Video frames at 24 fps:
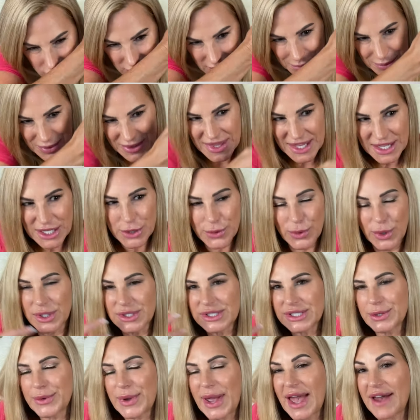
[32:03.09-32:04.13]
But then you
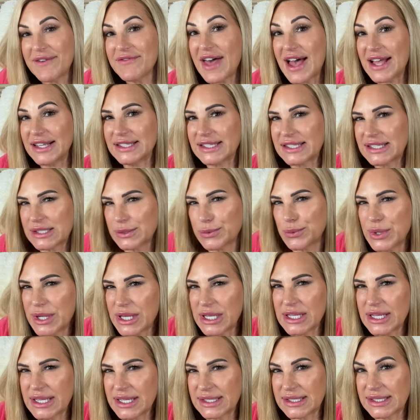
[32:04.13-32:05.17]
also have that
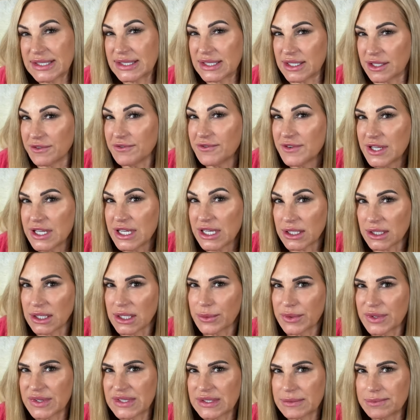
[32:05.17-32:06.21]
sweetness of vanilla
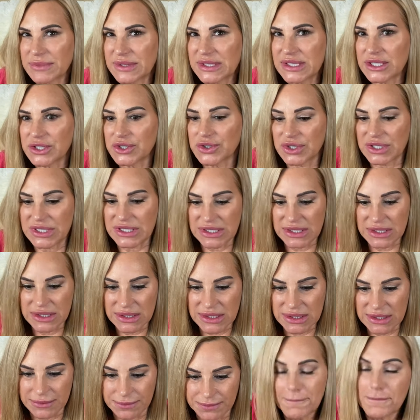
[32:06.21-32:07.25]
with some
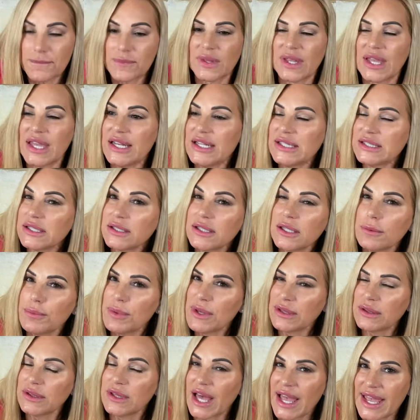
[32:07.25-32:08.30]
citruses. It is a little
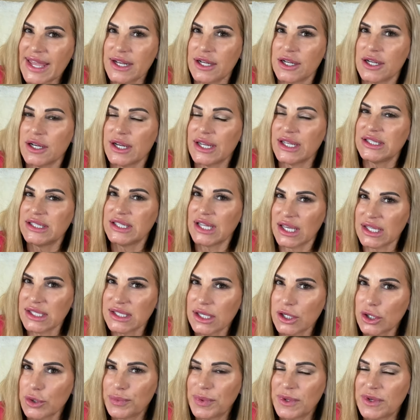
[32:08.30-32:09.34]
bit lighter, it does
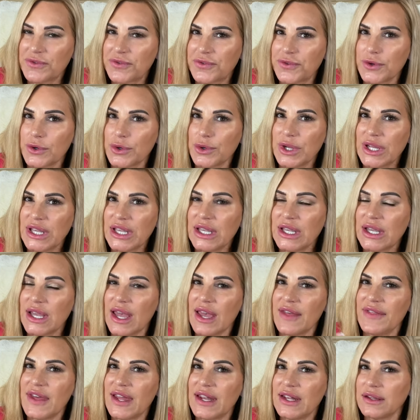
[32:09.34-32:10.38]
open fruity,
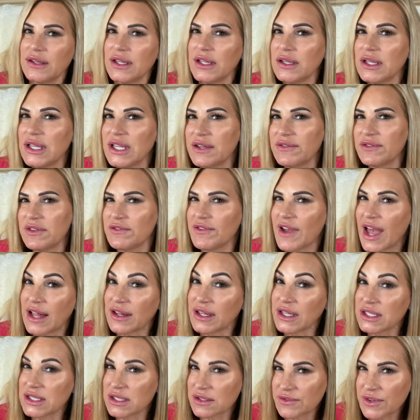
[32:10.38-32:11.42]
and then Lily of the
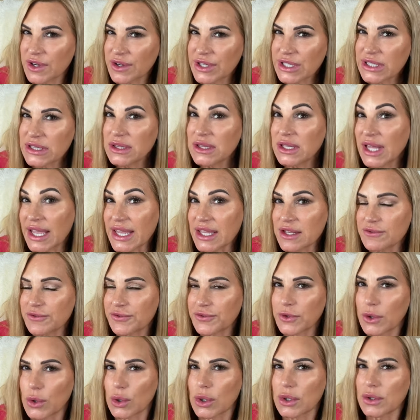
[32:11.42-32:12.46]
Valley is a very light
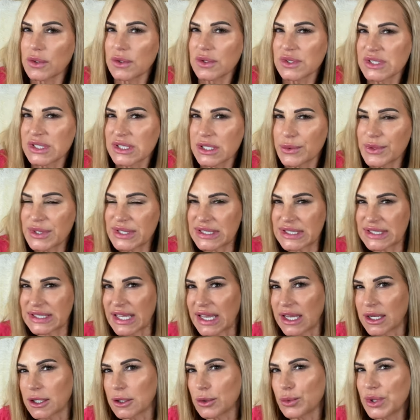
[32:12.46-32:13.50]
floral, so is
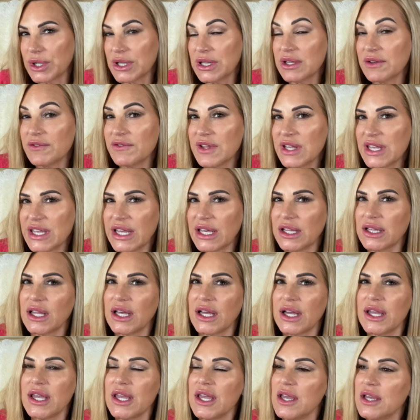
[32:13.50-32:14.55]
Sandalwood and the
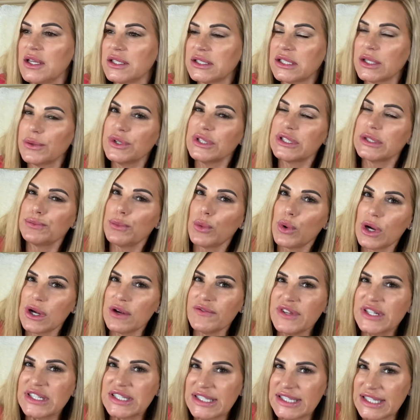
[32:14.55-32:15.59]
vanilla. So it's more
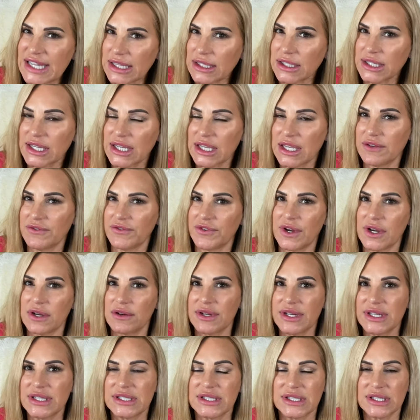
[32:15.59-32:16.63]
of a delicate
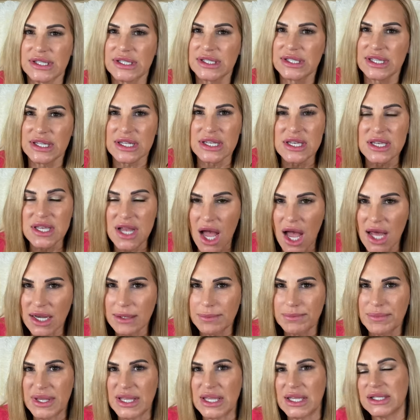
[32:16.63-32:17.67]
fragrance, it's not a
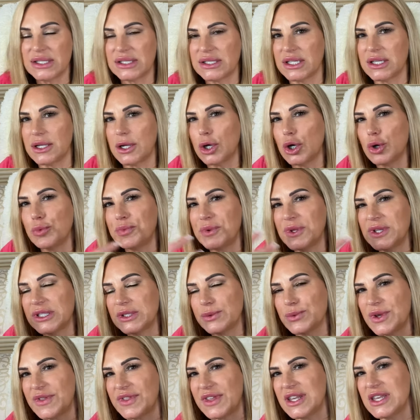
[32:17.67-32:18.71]
beast. It opens
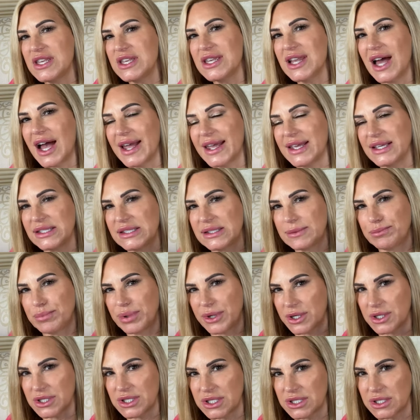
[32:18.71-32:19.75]
with a nice
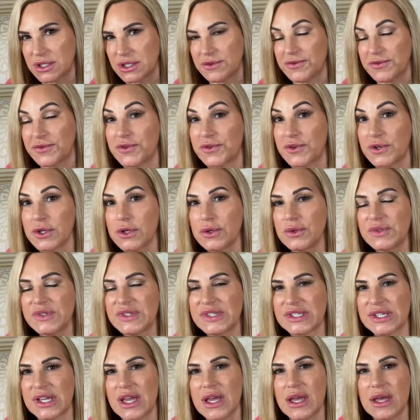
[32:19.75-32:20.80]
burst of
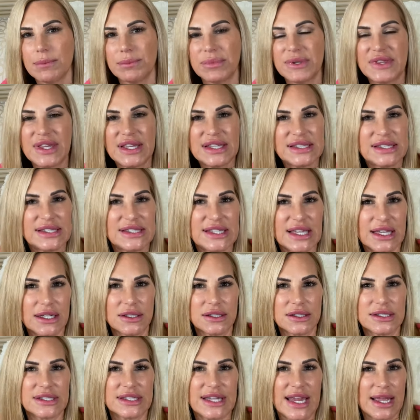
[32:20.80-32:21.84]
fruits, but then
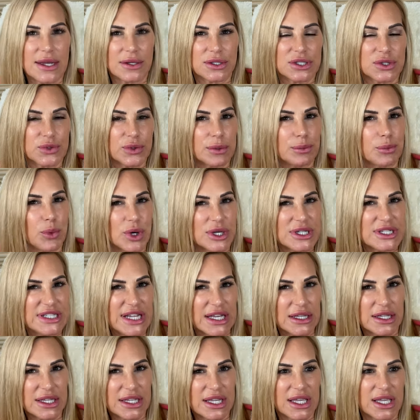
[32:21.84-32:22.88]
settles down to a more
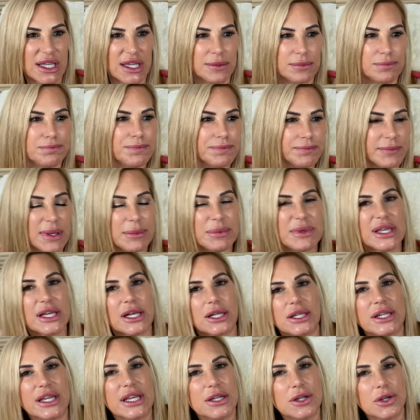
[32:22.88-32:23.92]
delicate, maybe
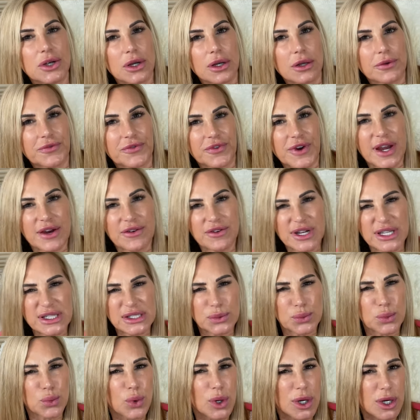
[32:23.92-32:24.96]
clean girl fragrance,
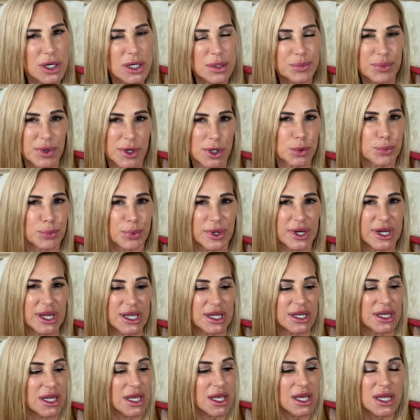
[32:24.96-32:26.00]
work
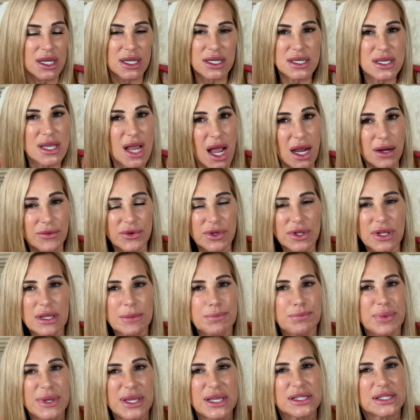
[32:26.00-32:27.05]
appropriate, not really
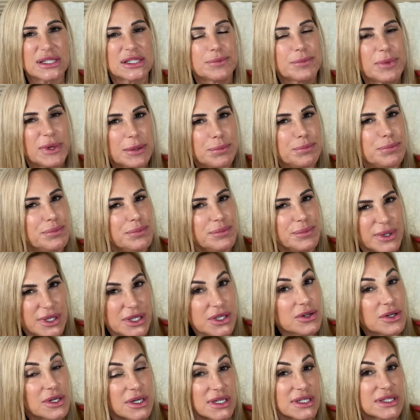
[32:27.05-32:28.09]
beast, but, a, but
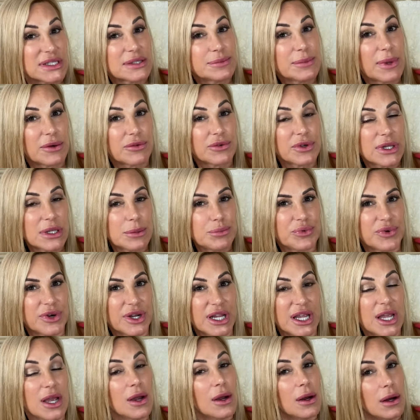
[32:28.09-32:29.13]
you're gonna smell really
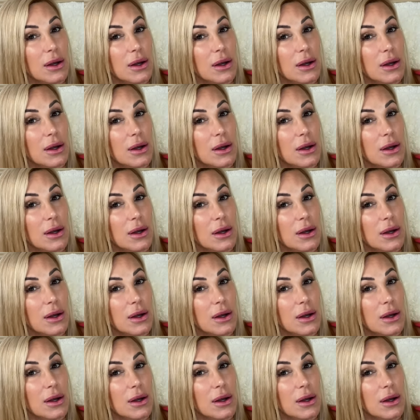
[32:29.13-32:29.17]
pretty.